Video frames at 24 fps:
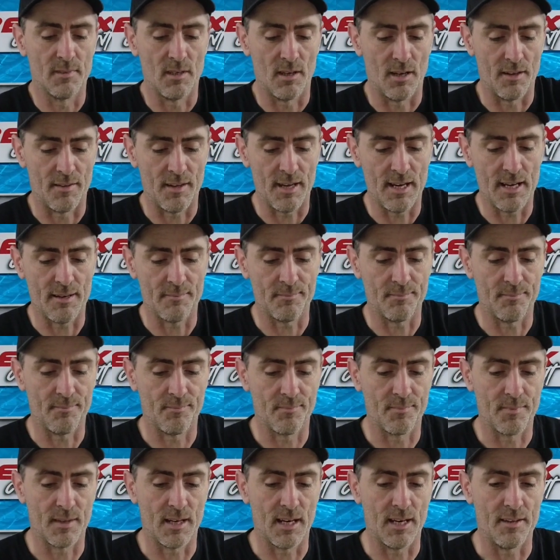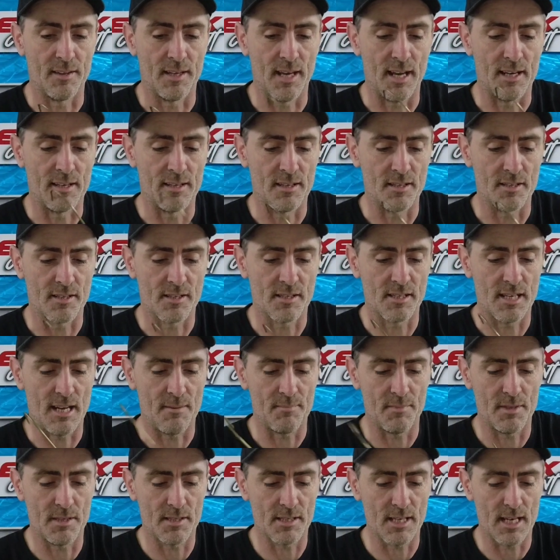like that, and then
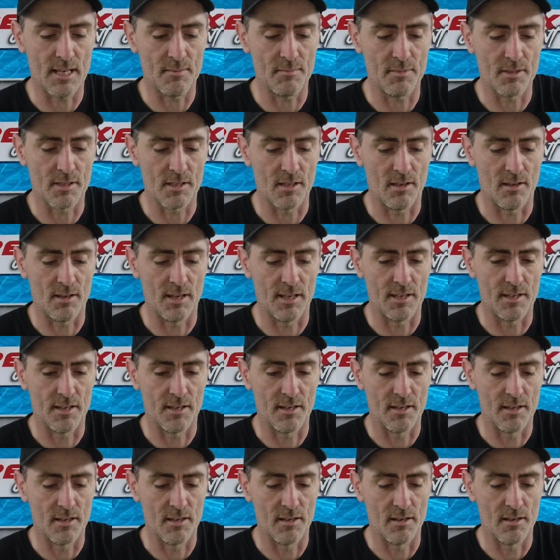snip the same side,